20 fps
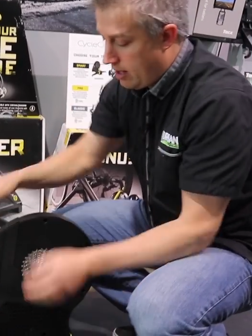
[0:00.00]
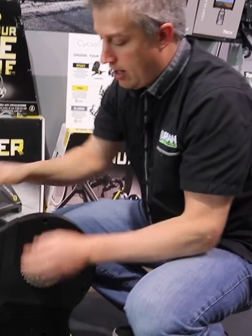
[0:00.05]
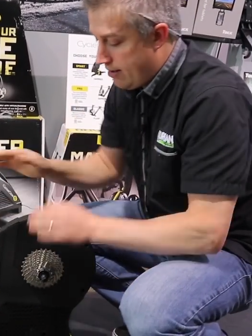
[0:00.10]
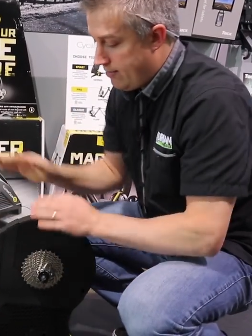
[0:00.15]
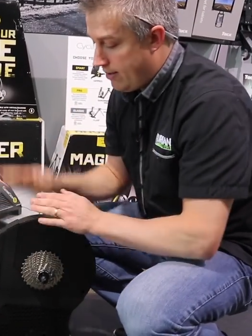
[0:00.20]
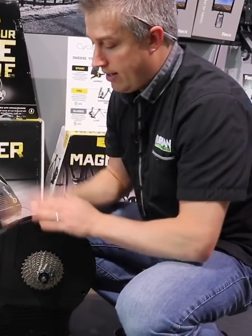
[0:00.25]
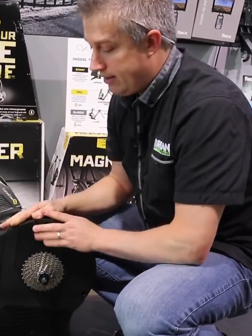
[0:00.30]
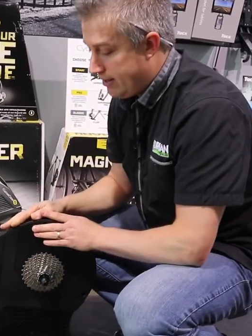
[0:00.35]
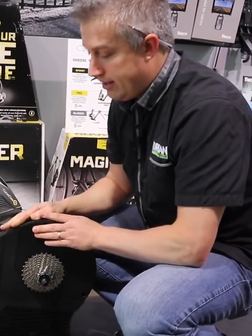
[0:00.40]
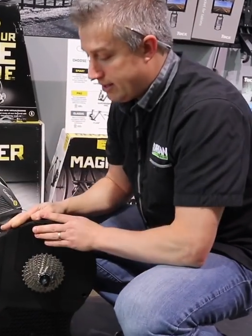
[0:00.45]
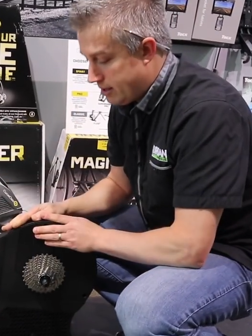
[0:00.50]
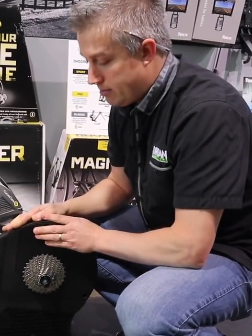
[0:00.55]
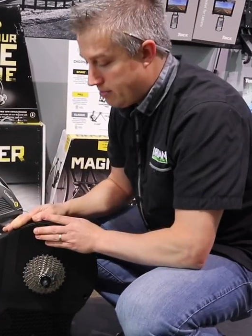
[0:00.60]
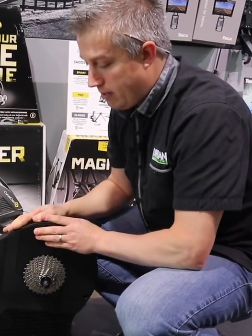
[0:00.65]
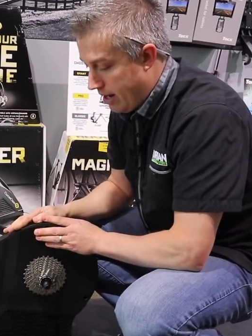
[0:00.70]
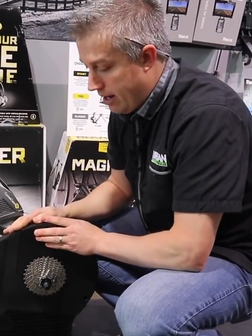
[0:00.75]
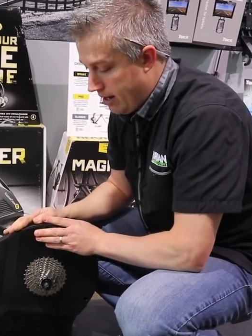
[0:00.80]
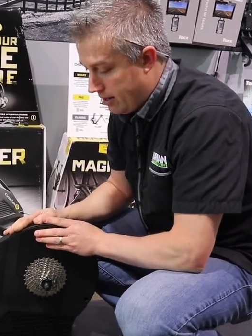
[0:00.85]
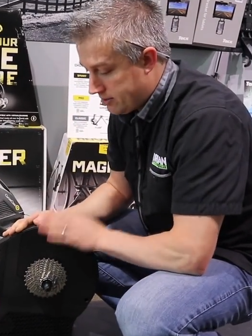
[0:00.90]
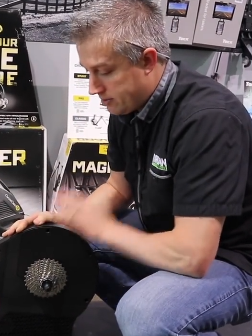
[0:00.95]
I've had this in
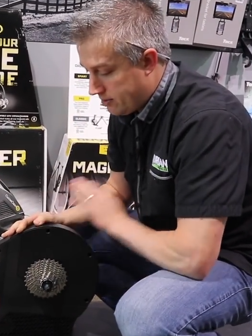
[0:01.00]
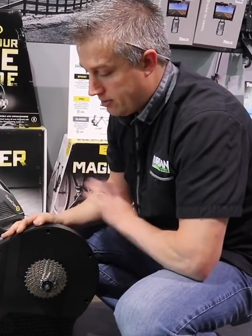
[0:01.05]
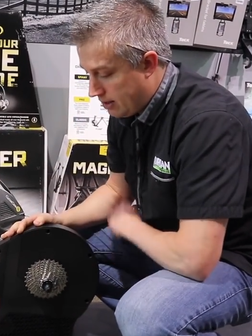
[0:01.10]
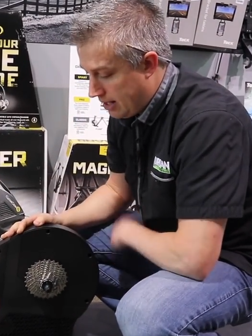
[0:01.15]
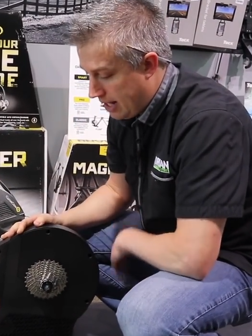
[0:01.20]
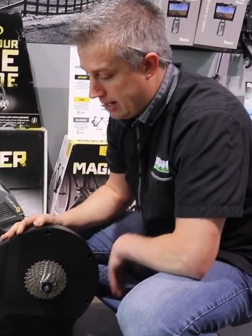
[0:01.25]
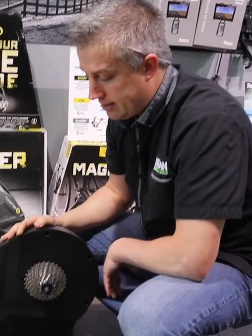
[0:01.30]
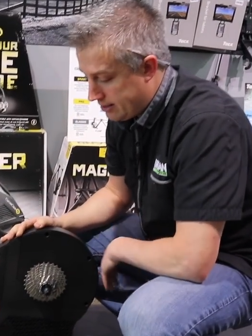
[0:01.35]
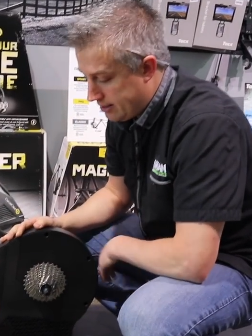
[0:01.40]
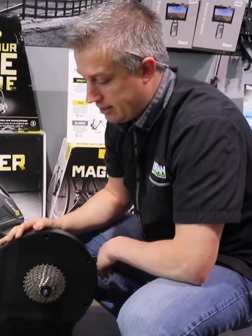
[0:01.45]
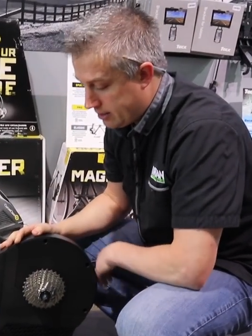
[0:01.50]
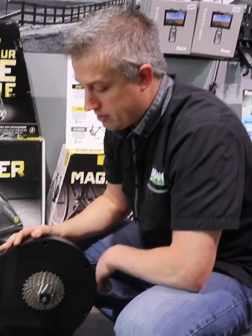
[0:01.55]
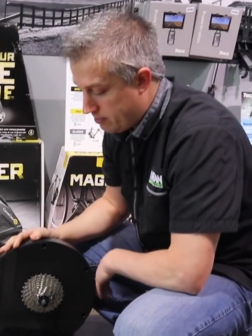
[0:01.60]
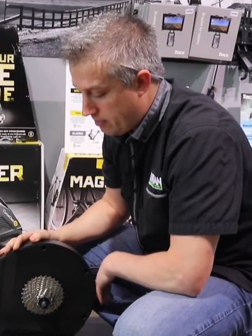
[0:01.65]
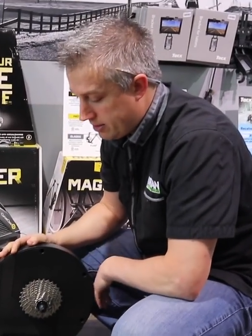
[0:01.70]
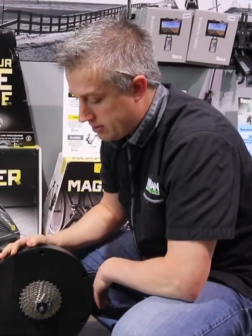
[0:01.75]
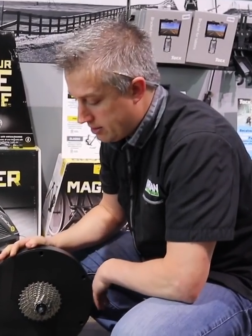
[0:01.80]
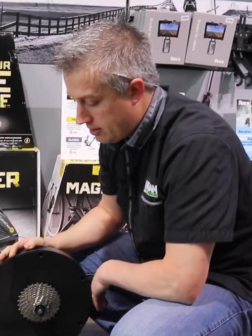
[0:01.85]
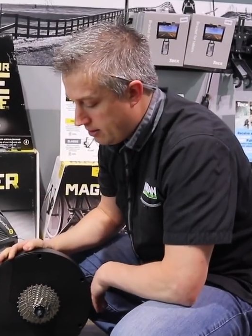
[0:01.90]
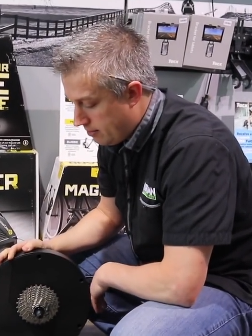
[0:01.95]
my house for the last 6
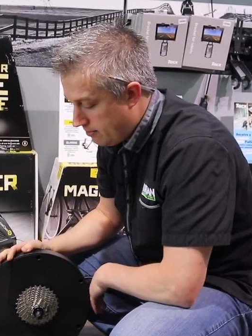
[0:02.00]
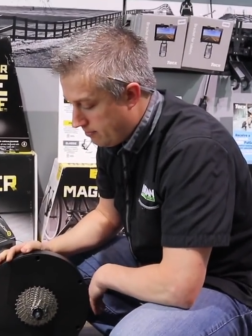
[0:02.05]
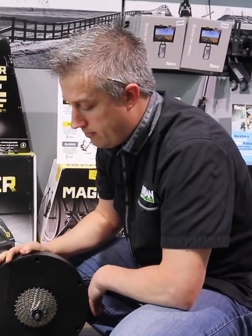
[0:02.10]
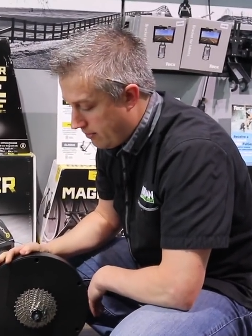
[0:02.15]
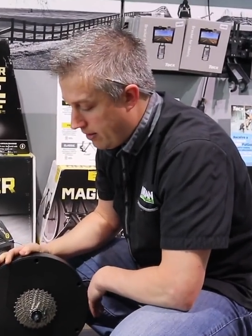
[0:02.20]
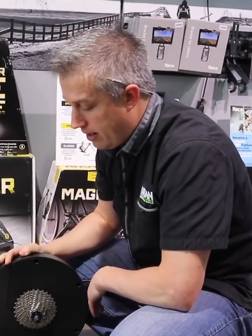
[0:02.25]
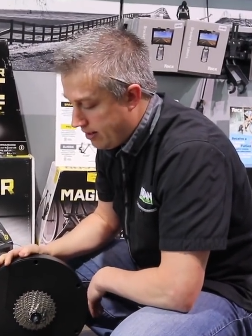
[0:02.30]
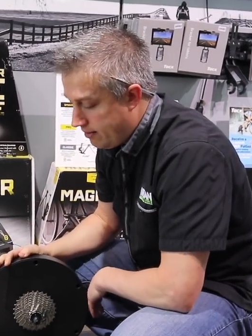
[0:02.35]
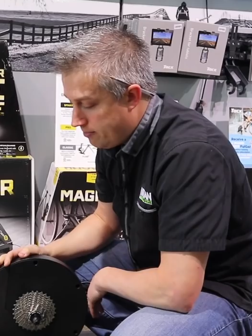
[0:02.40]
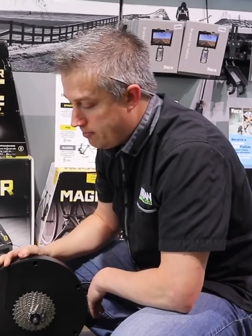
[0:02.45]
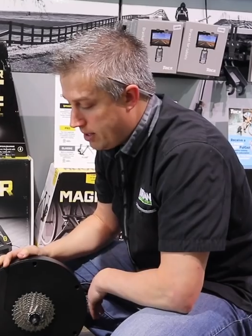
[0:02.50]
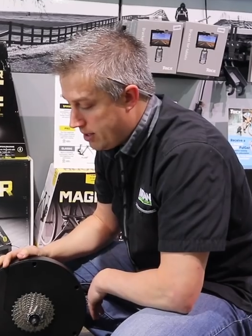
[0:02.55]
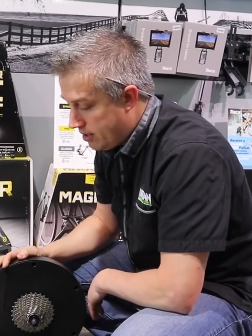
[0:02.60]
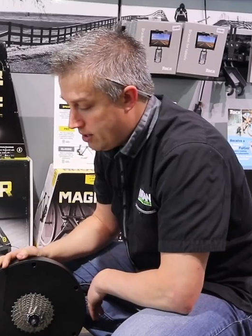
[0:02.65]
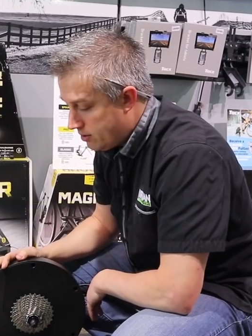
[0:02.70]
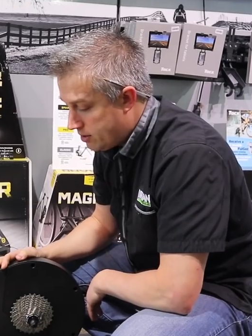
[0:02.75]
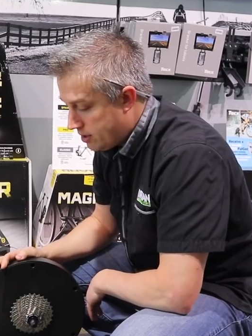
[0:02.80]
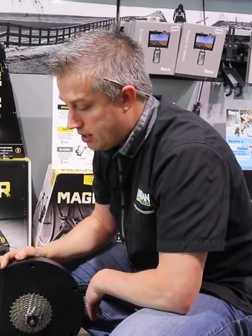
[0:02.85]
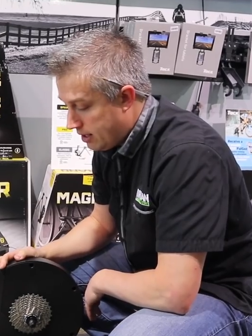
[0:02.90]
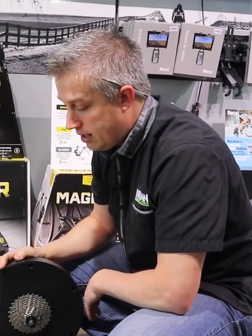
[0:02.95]
months and have been
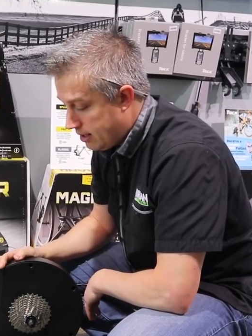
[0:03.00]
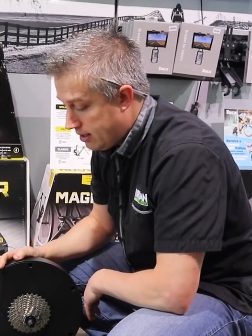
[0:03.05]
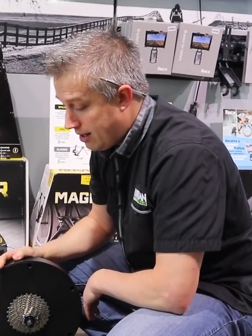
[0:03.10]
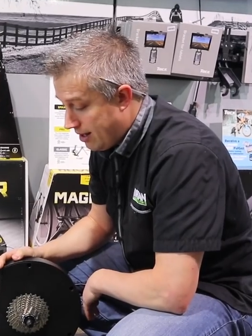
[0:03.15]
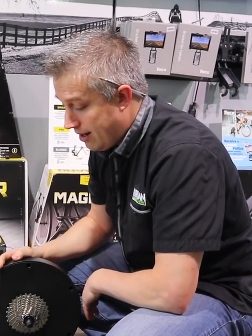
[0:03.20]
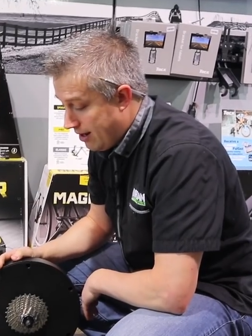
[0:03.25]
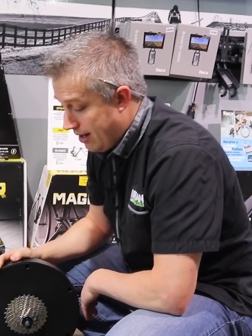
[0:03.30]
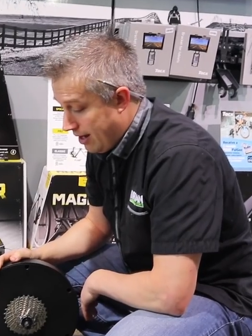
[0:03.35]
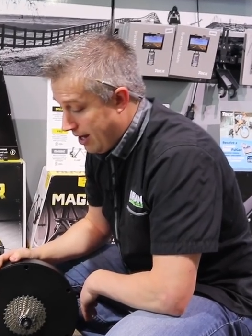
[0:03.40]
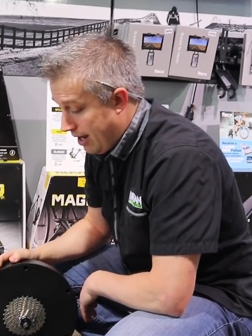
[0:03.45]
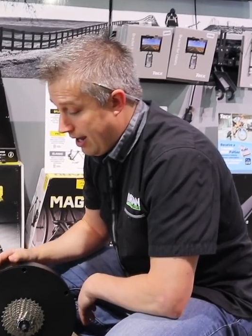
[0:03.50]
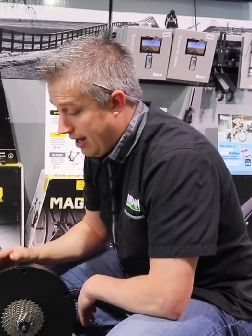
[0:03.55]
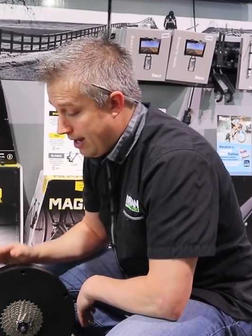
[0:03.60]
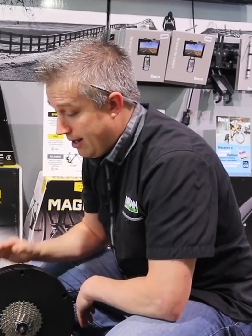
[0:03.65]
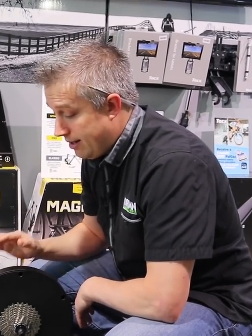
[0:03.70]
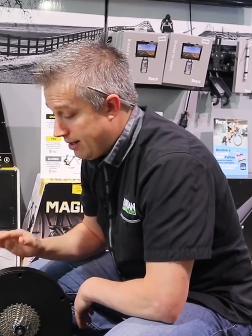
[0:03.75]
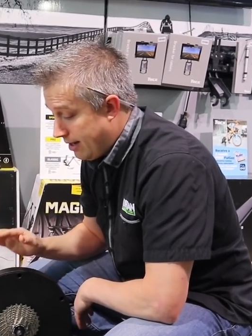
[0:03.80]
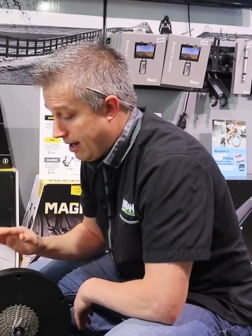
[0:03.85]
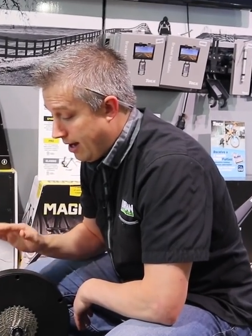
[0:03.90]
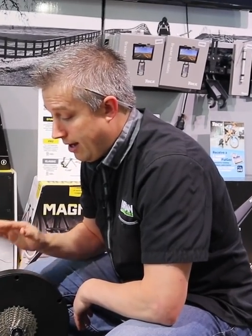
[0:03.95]
using it,
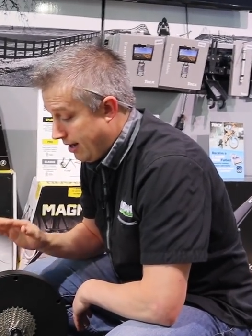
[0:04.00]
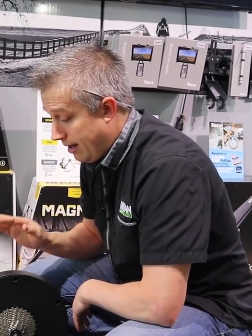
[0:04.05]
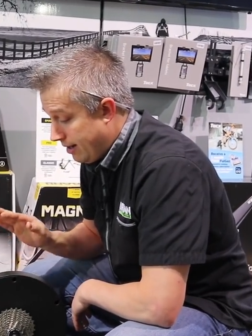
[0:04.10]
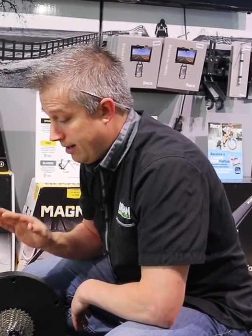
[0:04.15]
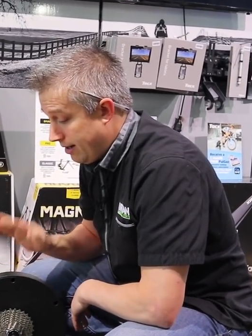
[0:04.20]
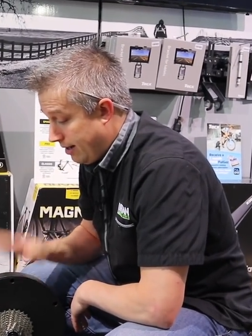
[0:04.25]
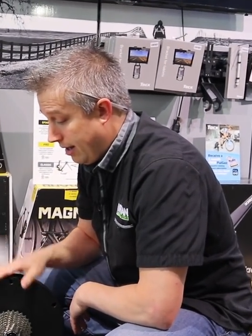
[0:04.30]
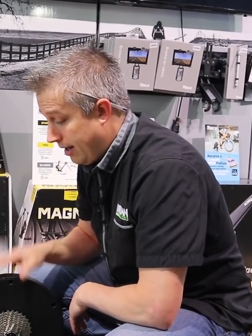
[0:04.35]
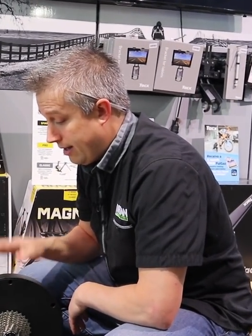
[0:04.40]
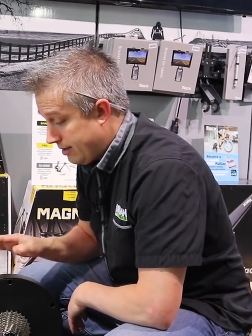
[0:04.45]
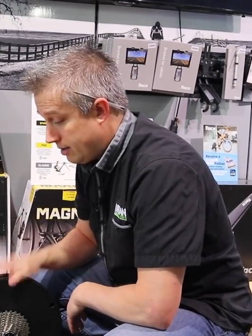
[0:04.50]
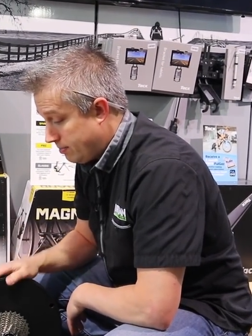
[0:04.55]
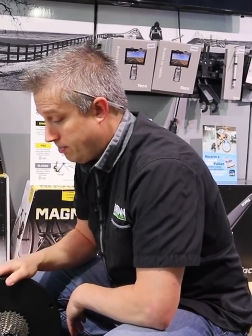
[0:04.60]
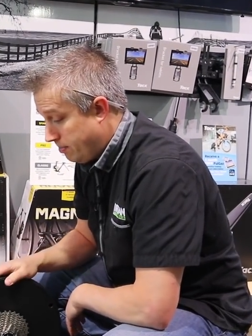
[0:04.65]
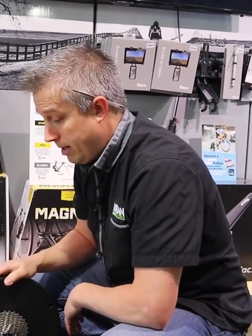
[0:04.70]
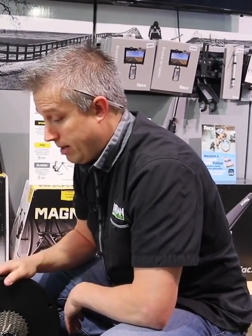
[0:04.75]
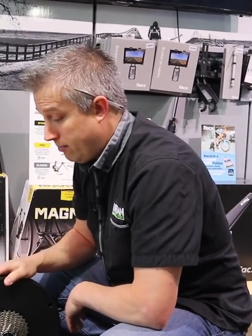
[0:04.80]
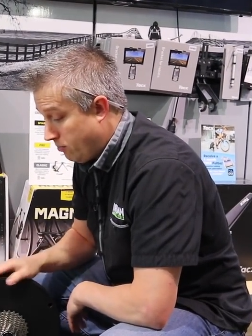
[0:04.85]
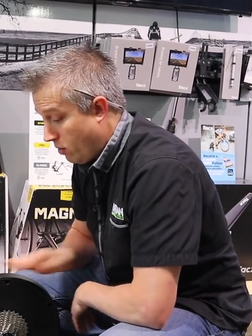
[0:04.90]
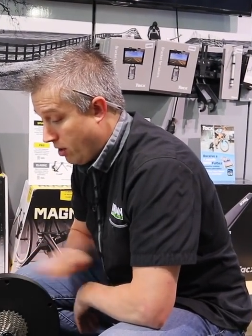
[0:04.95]
and it has
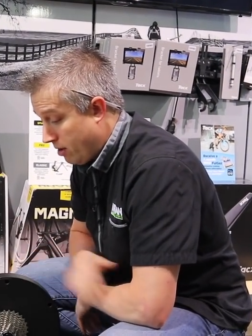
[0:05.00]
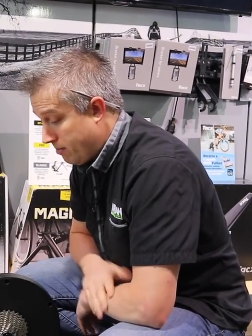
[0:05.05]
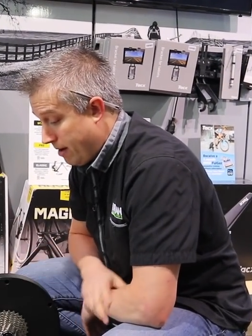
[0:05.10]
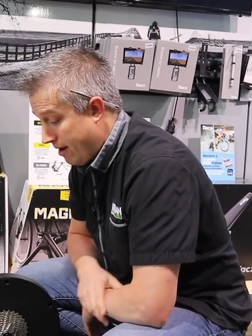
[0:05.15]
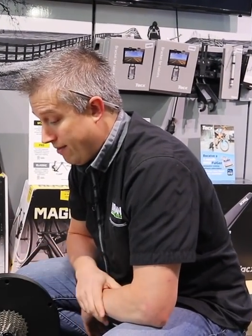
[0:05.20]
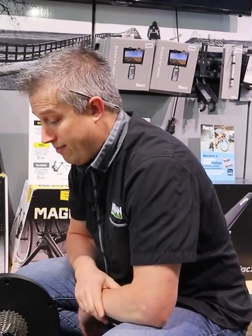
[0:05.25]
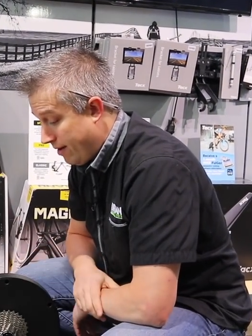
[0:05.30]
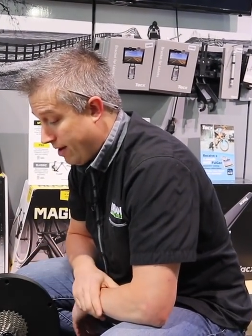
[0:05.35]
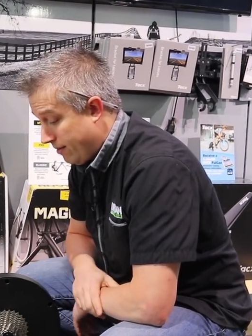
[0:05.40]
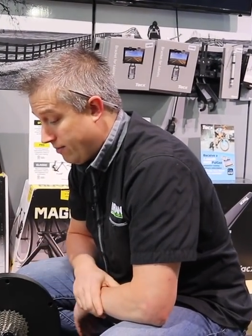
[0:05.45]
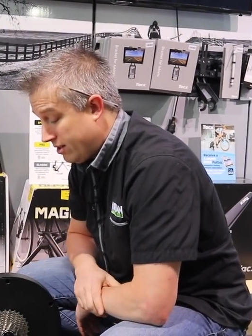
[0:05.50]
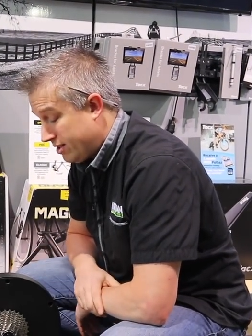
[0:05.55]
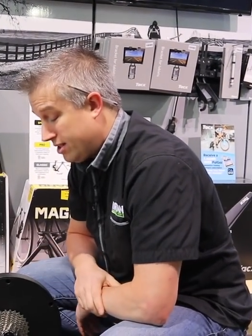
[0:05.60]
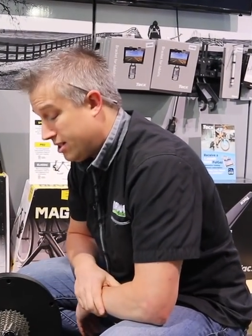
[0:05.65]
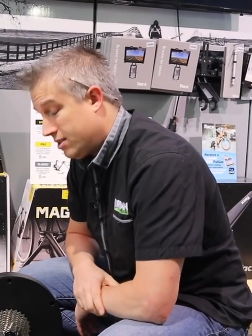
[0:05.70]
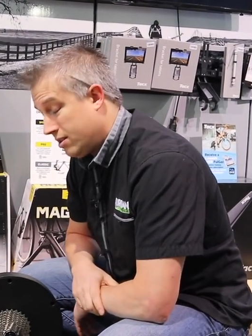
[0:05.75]
been one of my favorites.